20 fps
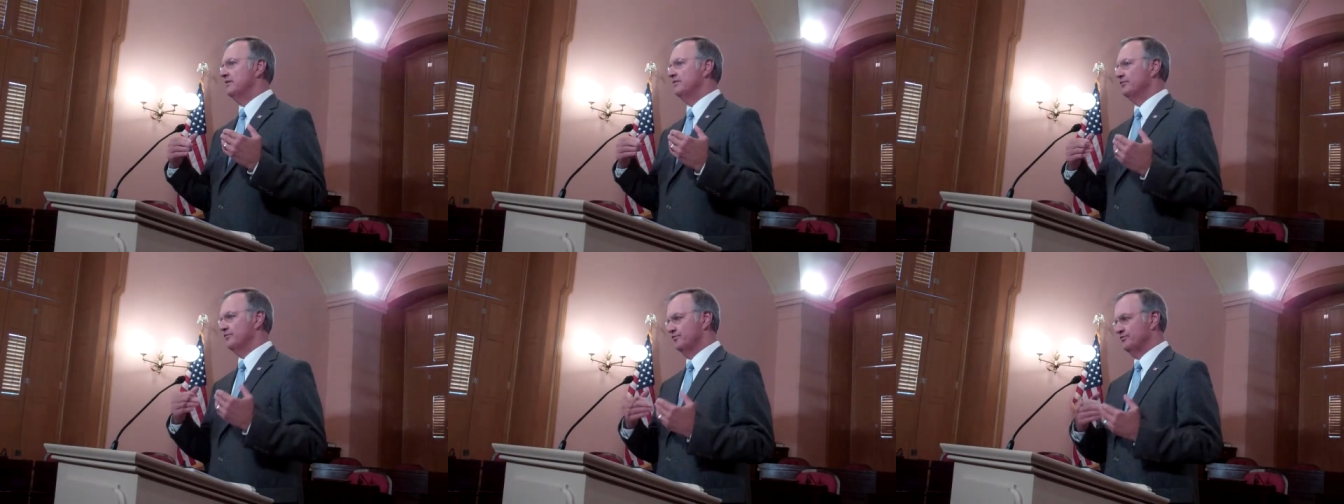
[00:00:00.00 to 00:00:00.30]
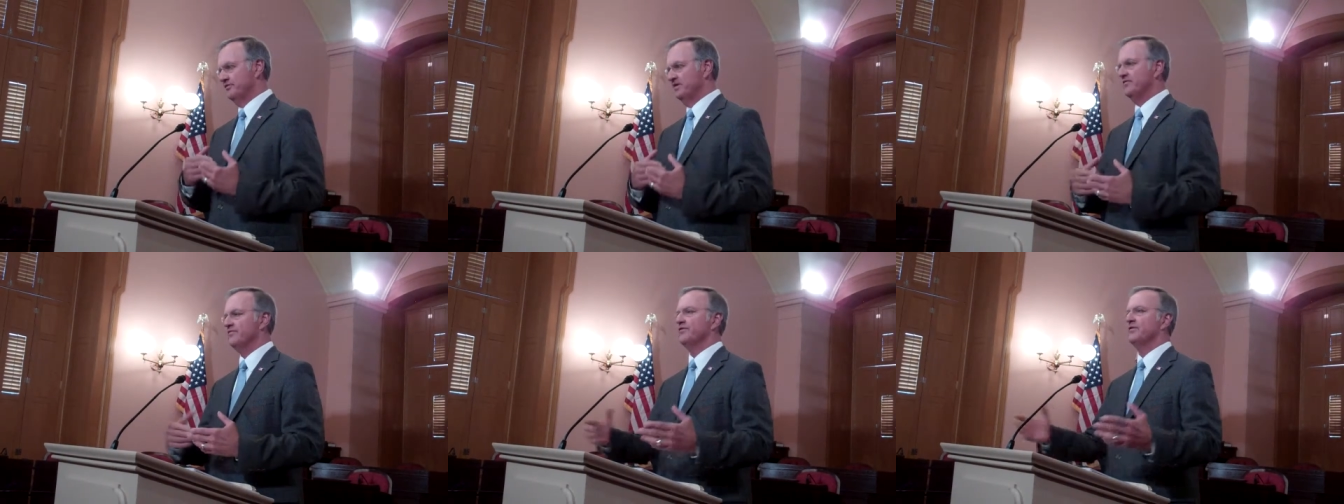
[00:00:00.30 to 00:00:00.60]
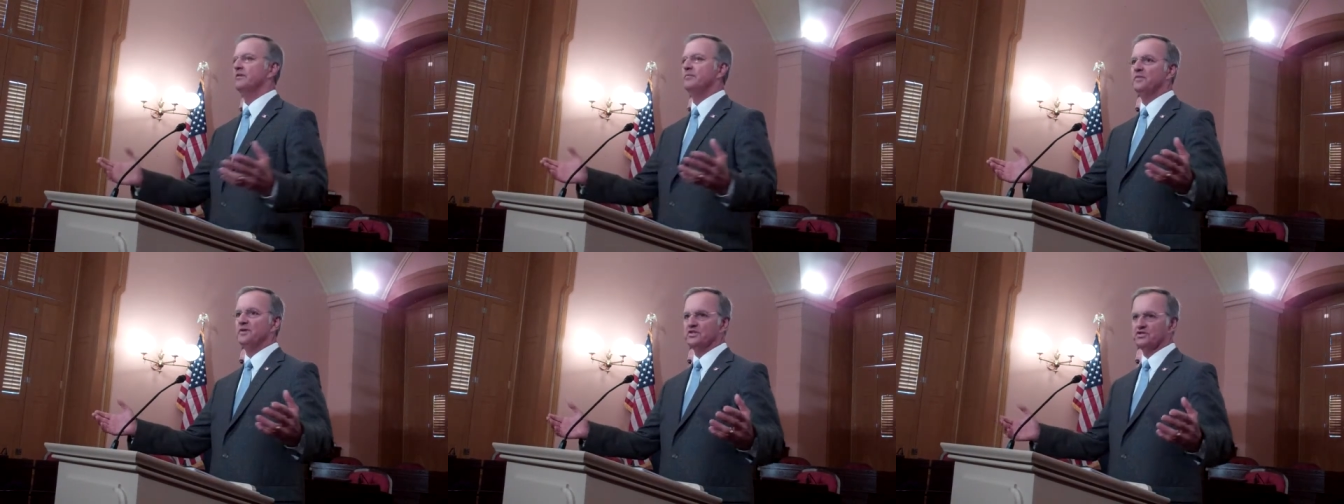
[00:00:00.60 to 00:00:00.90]
through
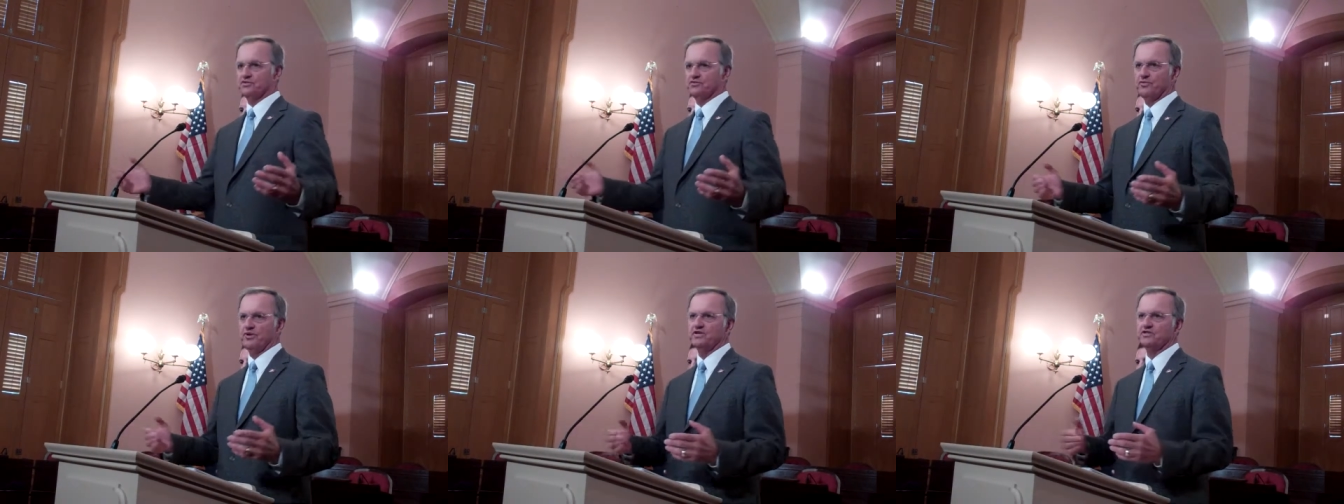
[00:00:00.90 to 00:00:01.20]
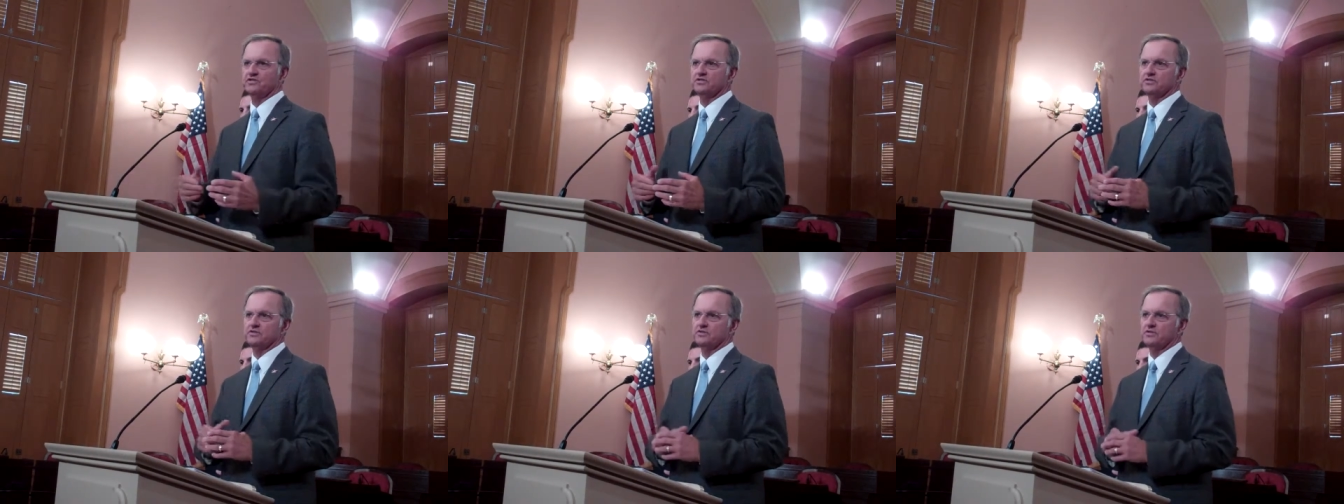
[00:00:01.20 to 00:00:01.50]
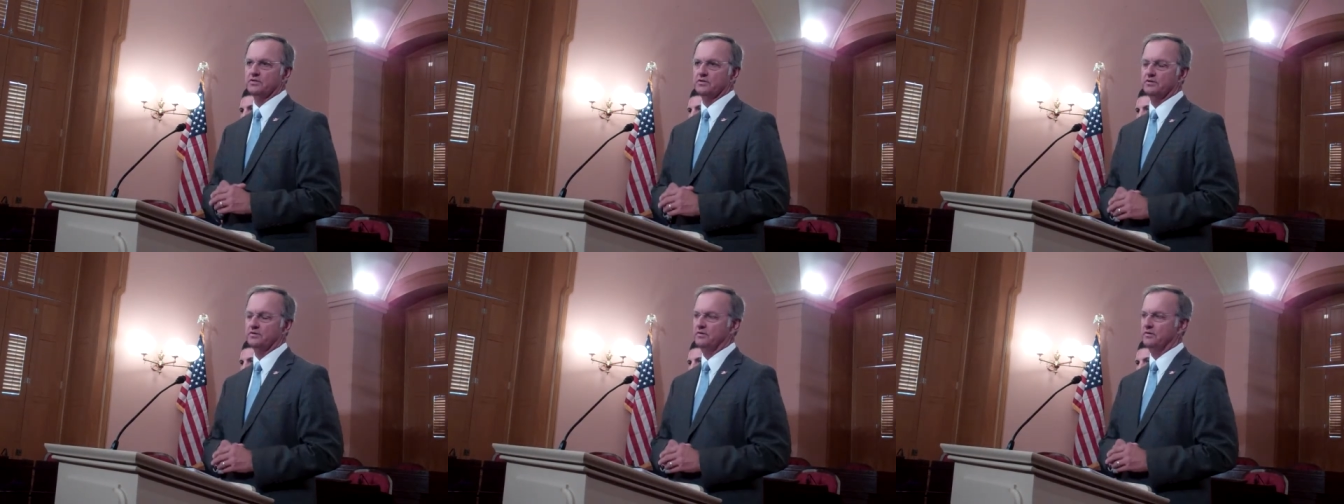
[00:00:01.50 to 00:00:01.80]
different administrations.
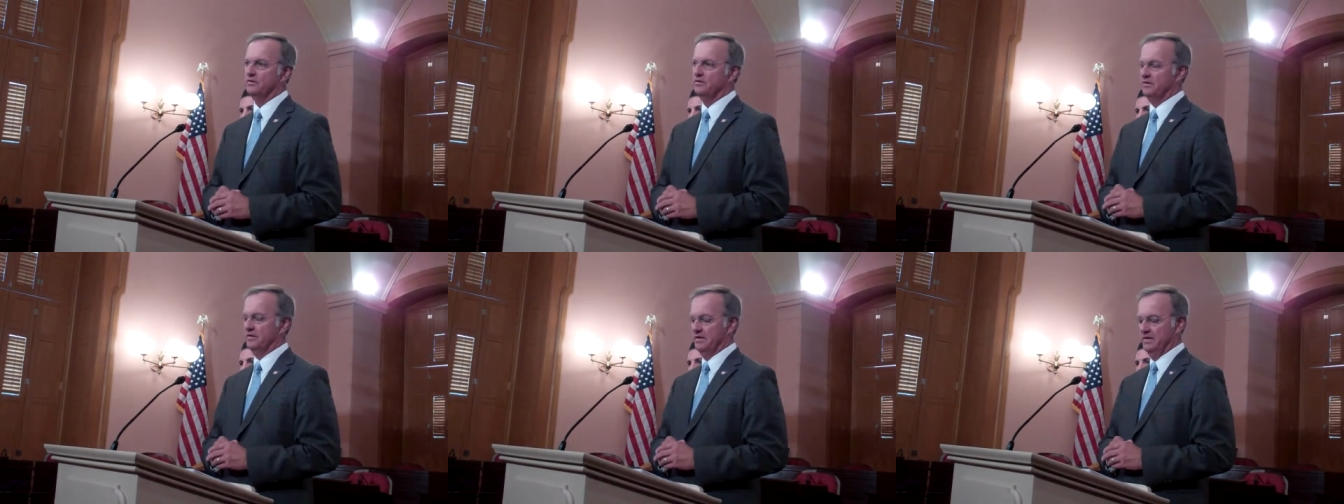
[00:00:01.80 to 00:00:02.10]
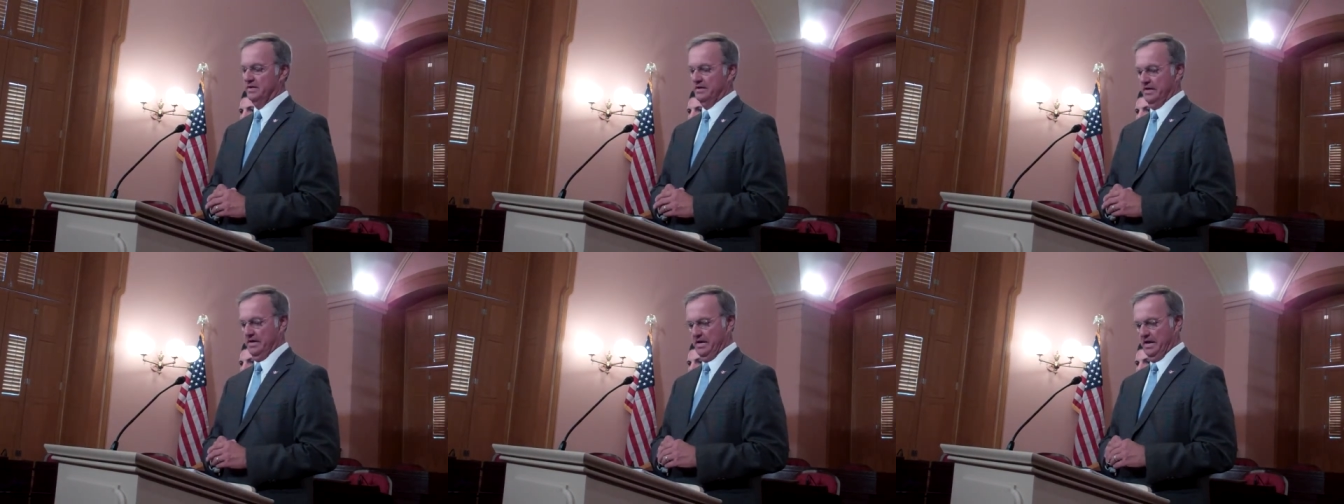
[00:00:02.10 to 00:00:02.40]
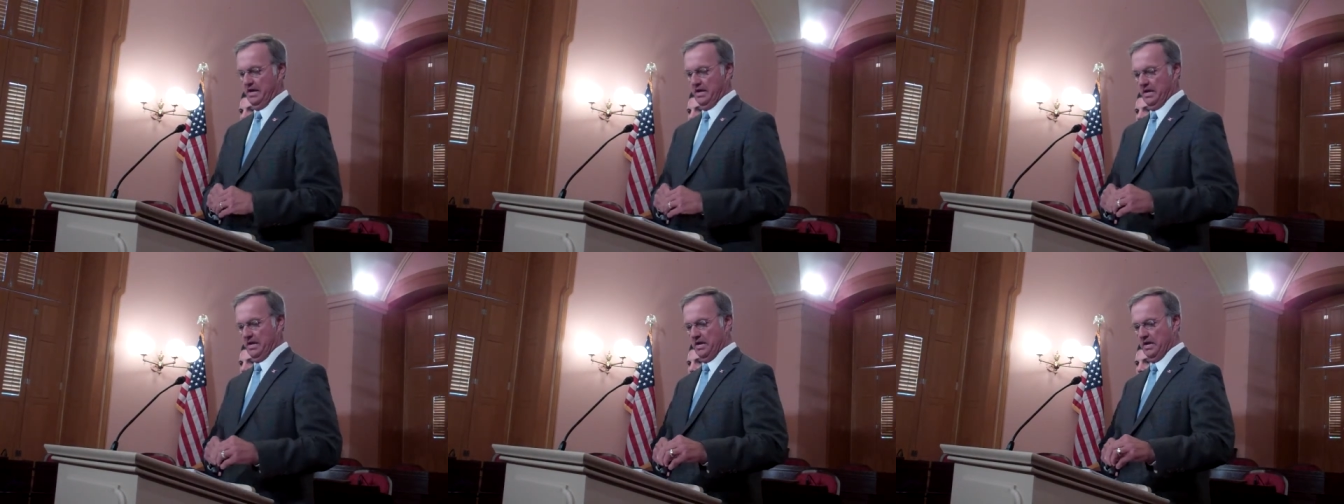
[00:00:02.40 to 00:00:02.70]

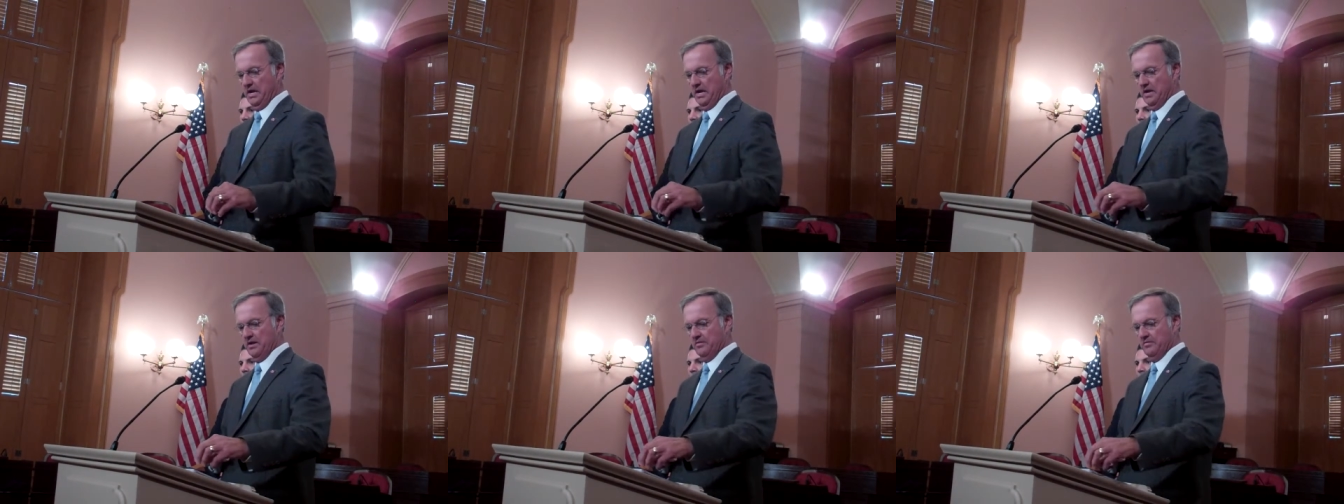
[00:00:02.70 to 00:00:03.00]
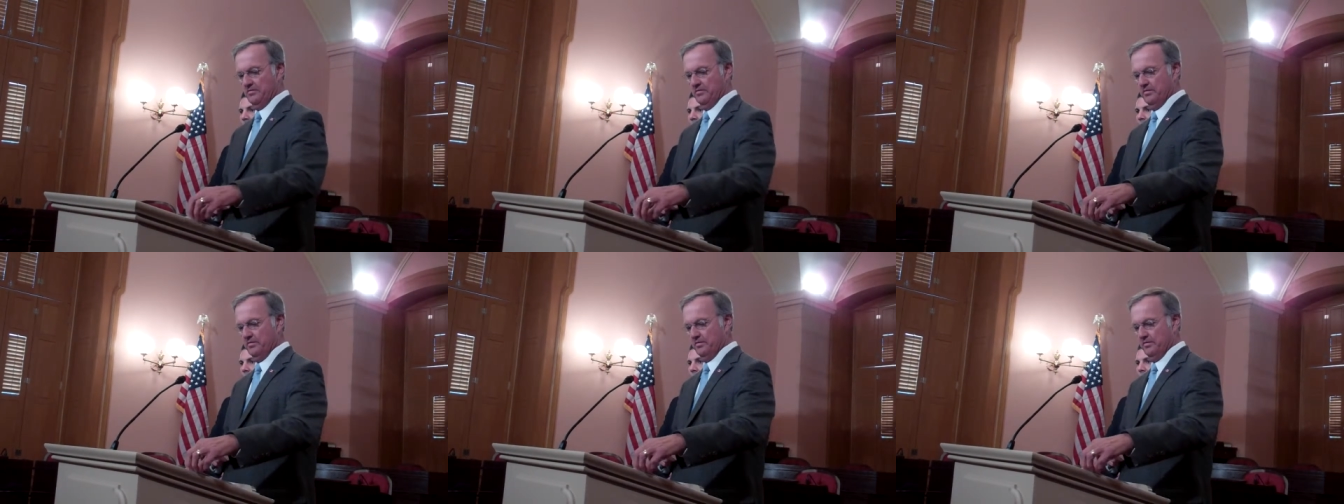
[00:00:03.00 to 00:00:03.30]
And